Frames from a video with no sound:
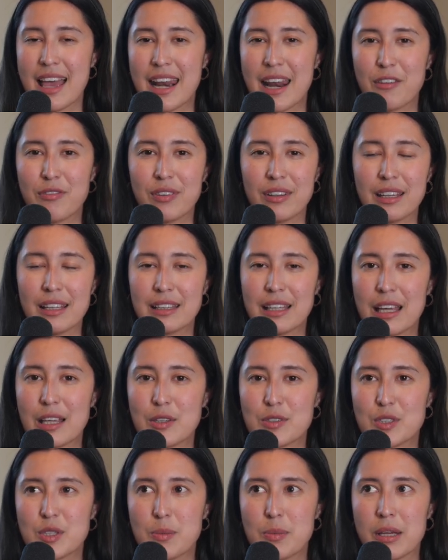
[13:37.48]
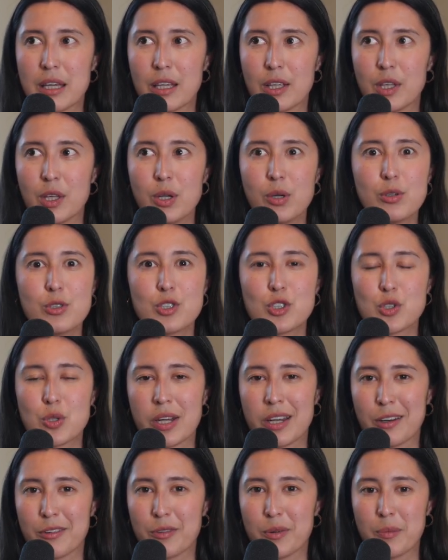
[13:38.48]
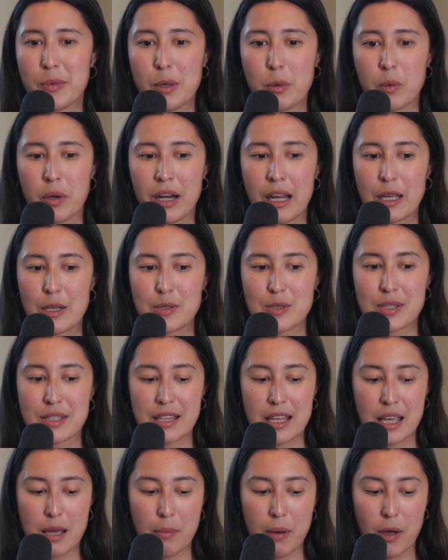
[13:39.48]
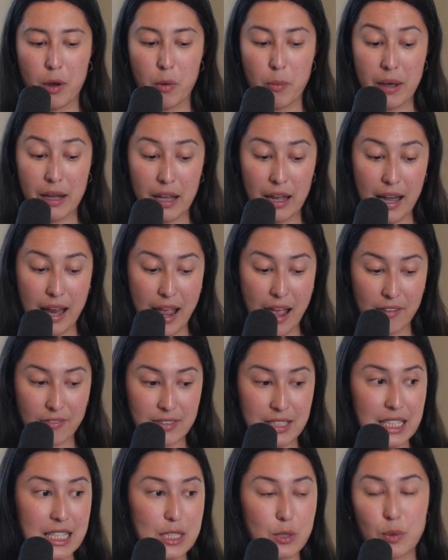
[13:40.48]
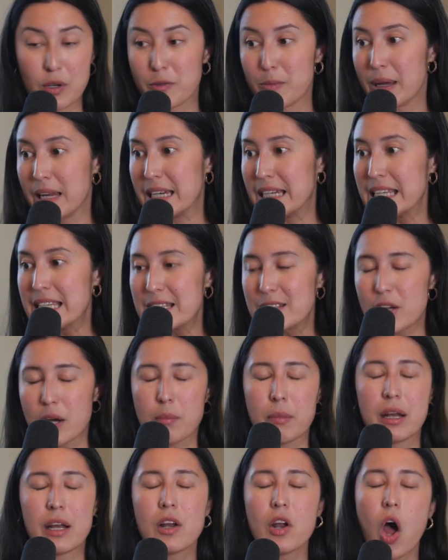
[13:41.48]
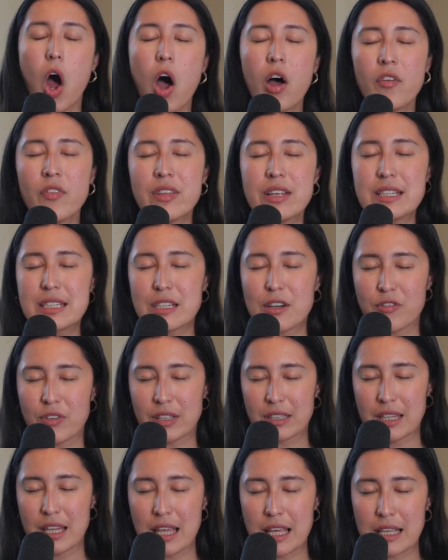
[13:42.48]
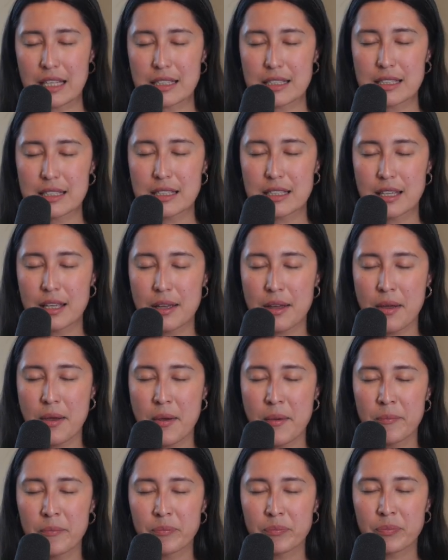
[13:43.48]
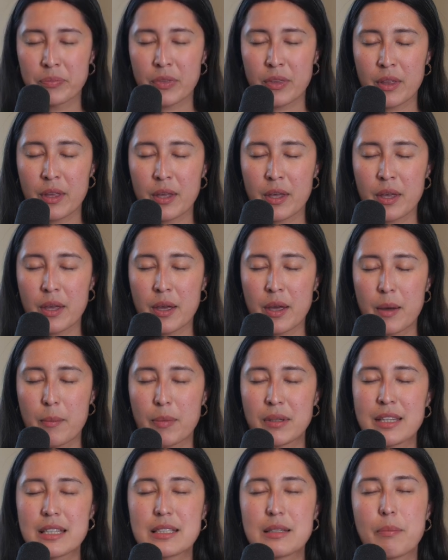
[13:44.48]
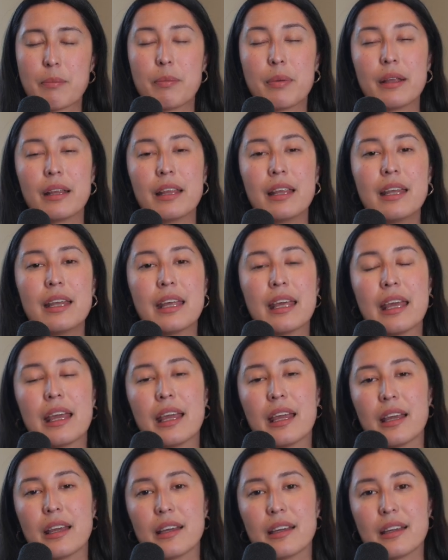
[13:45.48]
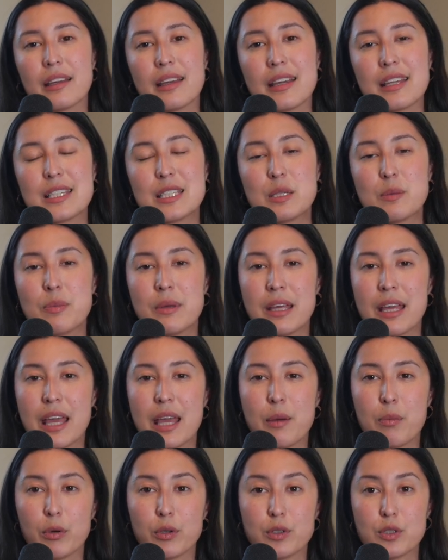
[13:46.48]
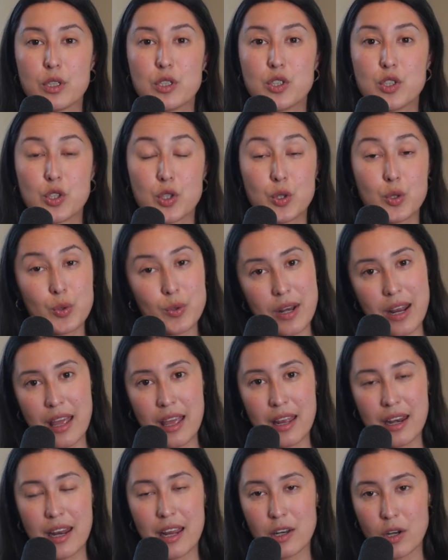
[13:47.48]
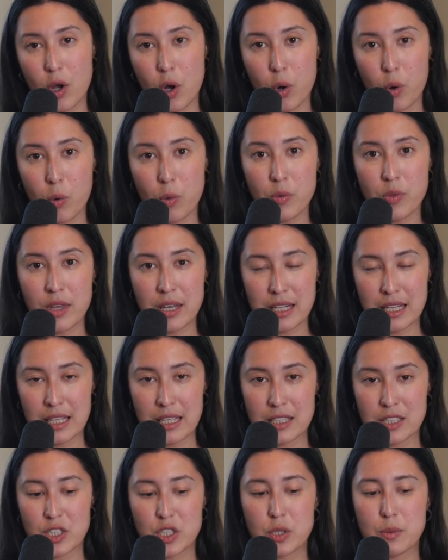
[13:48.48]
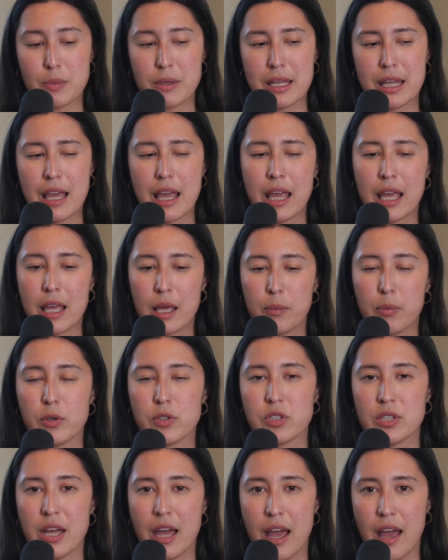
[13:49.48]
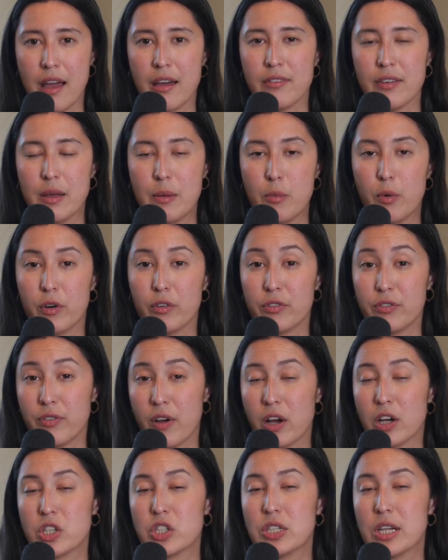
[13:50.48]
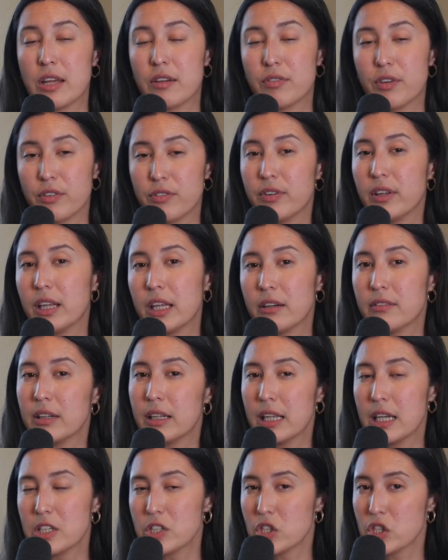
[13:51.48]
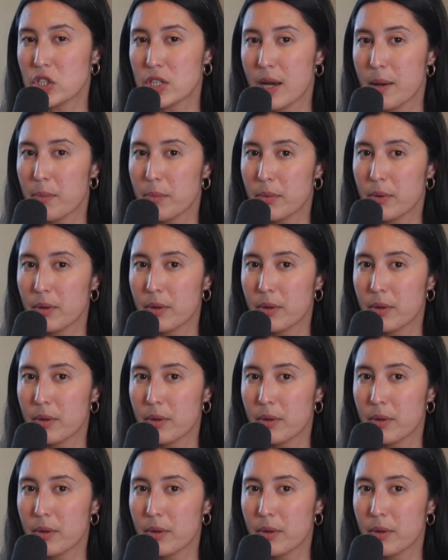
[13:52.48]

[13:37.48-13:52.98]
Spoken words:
And I feel like that used to be a huge trigger for me when I used to think about, oh my God, I have needs. What if my needs are met? And all these different things. But this ability to be able to tune in and own the needs, to be able to have a more functioning, fulfilling relationship.